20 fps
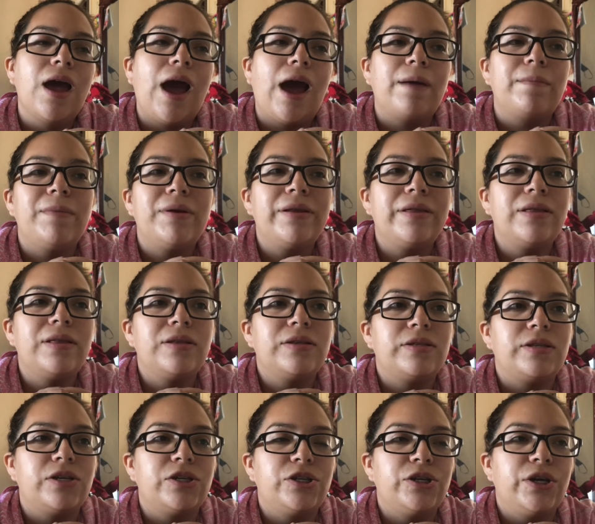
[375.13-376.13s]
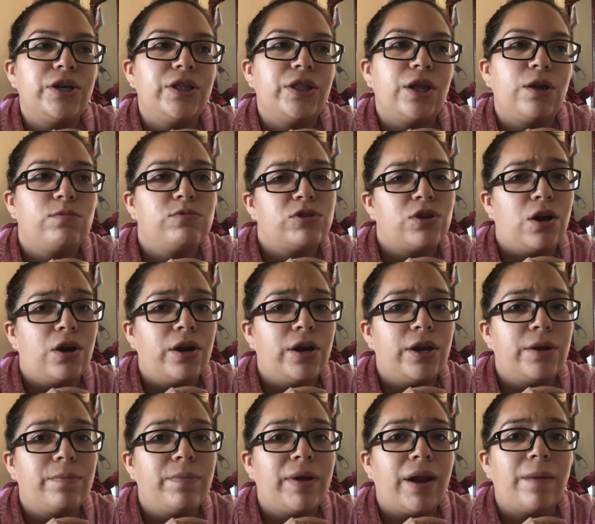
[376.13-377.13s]
I made the decision. It was
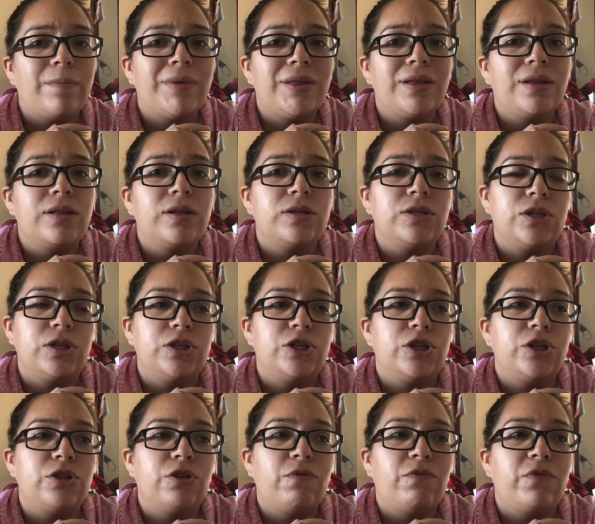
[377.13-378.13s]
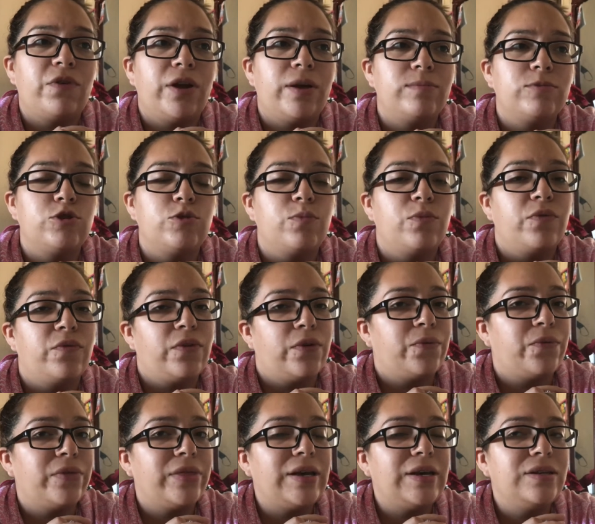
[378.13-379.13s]
hard, but I made the decision for him to move
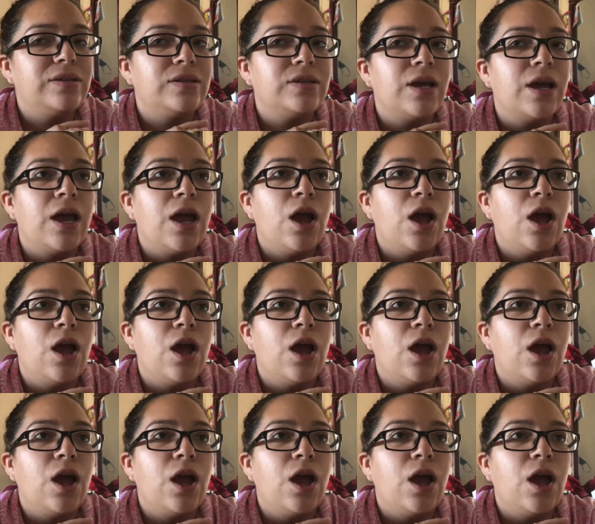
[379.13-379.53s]
in with us,